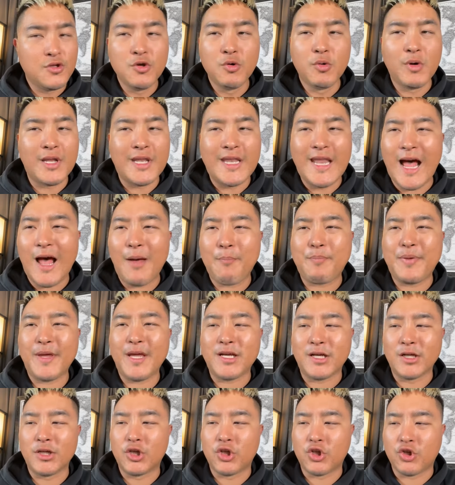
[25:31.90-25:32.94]
You will not
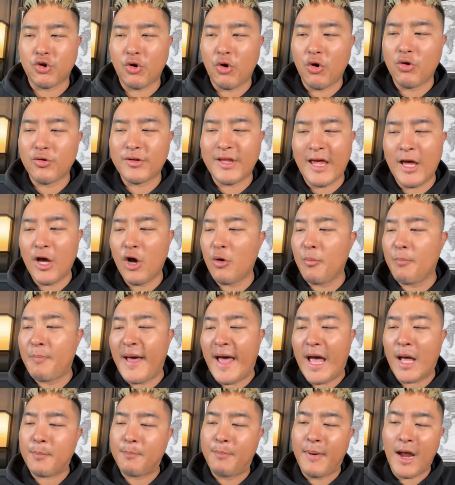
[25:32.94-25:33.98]
be controlled, held
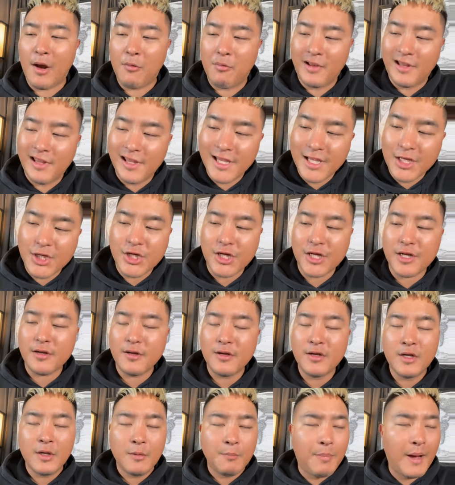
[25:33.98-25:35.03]
back by
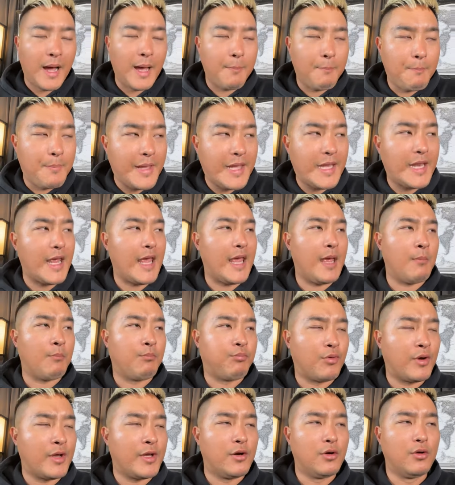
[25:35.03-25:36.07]
religion, by bit
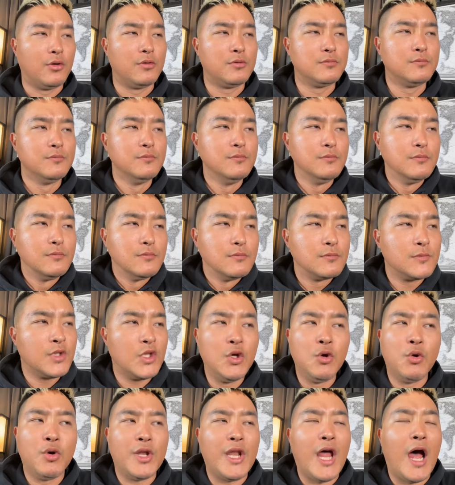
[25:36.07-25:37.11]
and brittle.
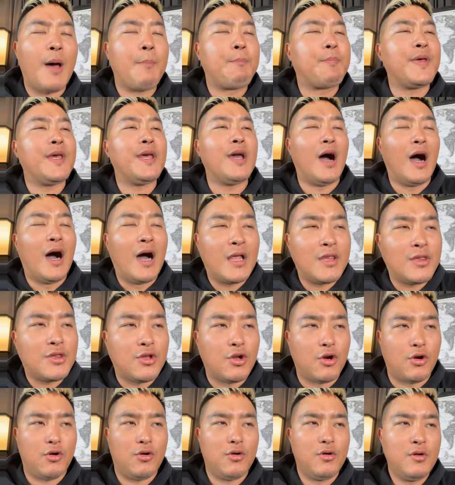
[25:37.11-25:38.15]
You will not be
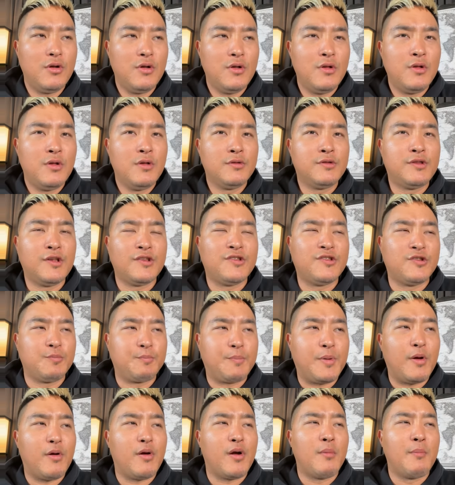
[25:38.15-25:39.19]
under the
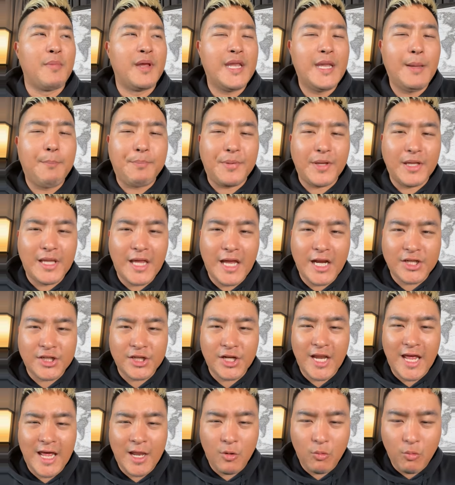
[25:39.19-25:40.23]
spirit of
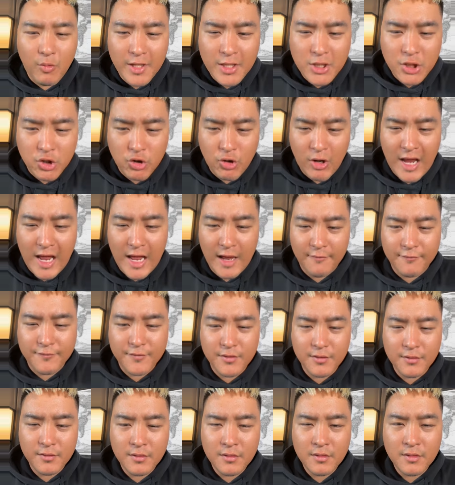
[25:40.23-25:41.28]
manipulation and
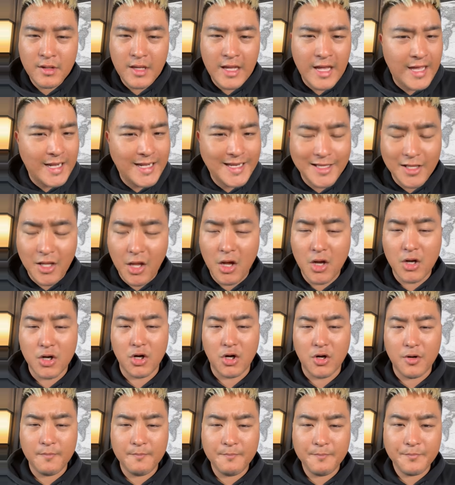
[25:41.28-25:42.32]
witchcraft any
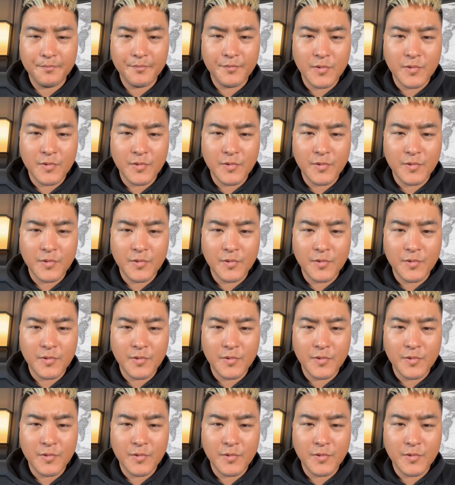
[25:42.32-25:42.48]
longer.